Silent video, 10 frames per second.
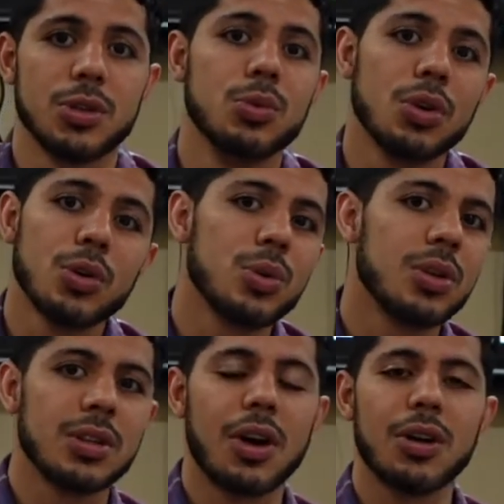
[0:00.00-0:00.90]
You know you
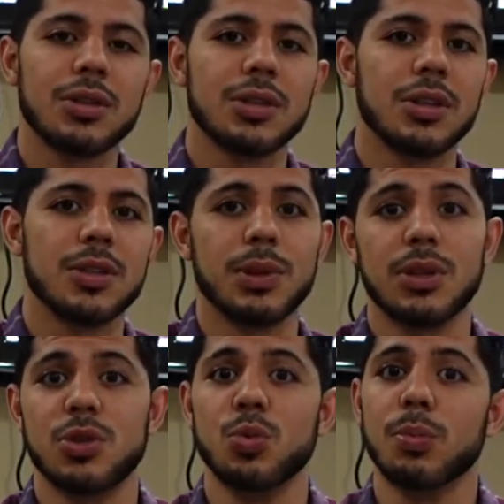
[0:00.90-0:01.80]
need car insurance
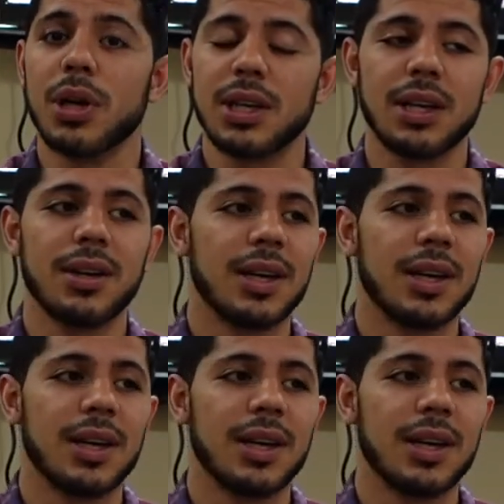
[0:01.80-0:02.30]
because you might get in an